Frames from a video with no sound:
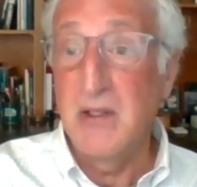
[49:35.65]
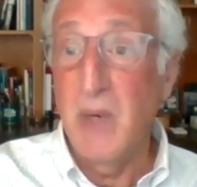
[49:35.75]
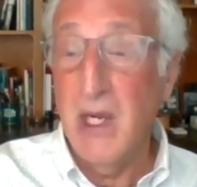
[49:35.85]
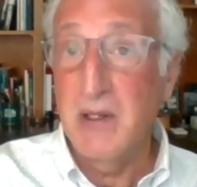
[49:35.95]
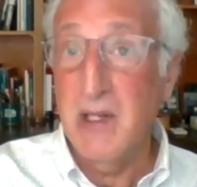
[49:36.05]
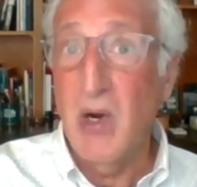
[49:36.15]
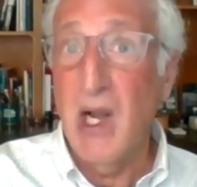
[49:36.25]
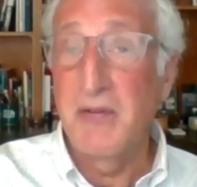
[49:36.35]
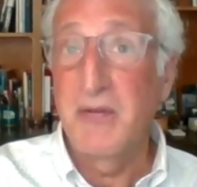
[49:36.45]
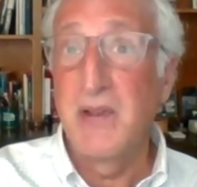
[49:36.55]
You might come
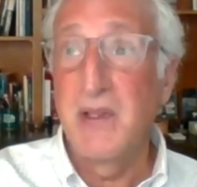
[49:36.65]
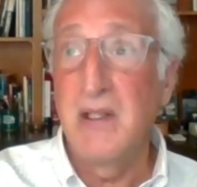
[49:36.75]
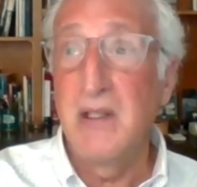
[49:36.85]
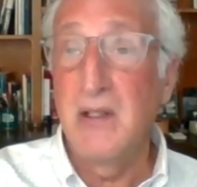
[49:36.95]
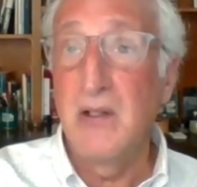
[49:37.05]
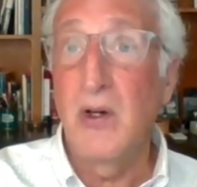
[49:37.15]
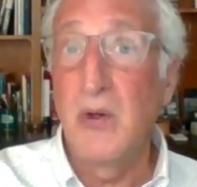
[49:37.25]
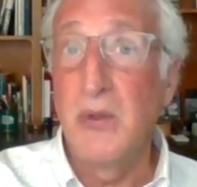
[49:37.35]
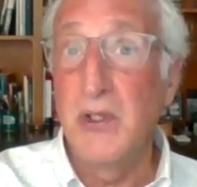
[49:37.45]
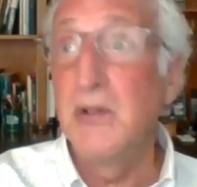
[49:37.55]
off
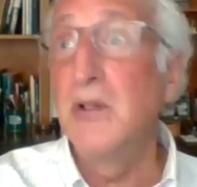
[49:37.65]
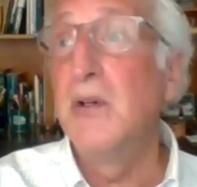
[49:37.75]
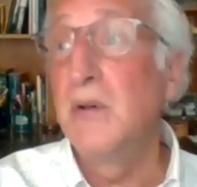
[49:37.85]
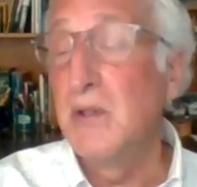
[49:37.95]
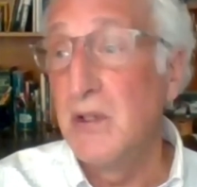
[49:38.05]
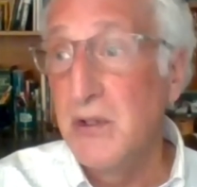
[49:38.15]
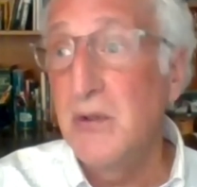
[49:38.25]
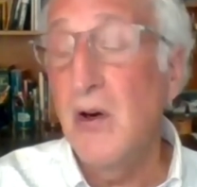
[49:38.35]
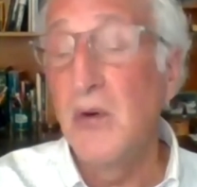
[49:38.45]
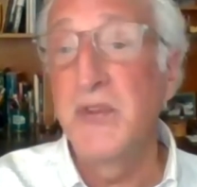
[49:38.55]
your
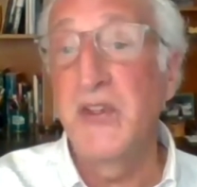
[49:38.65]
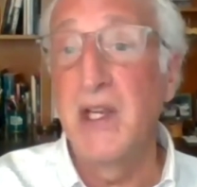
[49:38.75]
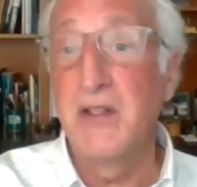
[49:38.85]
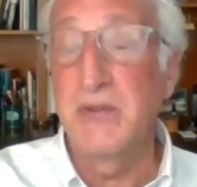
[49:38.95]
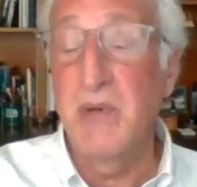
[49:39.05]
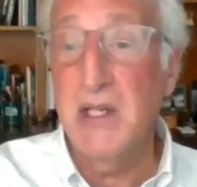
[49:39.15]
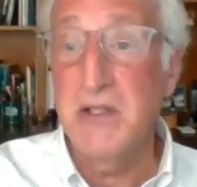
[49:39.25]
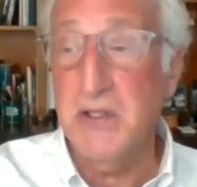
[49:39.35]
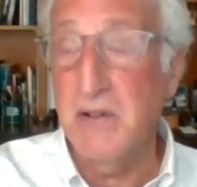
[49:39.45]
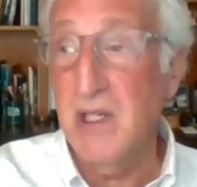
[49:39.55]
new home state's
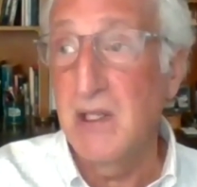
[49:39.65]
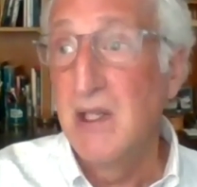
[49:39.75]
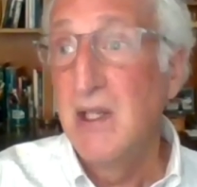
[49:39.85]
registry.